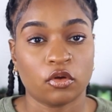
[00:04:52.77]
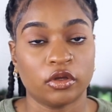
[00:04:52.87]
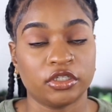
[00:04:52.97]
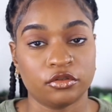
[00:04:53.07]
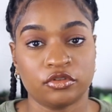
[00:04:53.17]

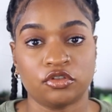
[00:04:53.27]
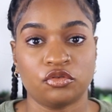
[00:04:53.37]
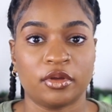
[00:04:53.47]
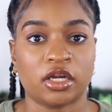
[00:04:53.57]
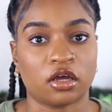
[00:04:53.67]
on
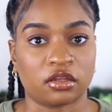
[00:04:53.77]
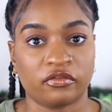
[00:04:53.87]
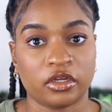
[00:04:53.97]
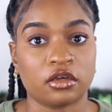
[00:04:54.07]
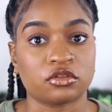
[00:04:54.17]
YouTube and all the
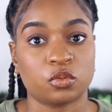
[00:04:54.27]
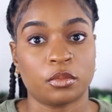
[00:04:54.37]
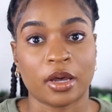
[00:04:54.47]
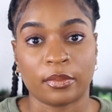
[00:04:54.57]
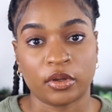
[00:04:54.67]
videos will
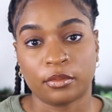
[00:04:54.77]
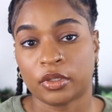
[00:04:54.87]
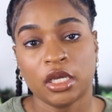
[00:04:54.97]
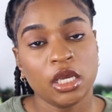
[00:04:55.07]
pop up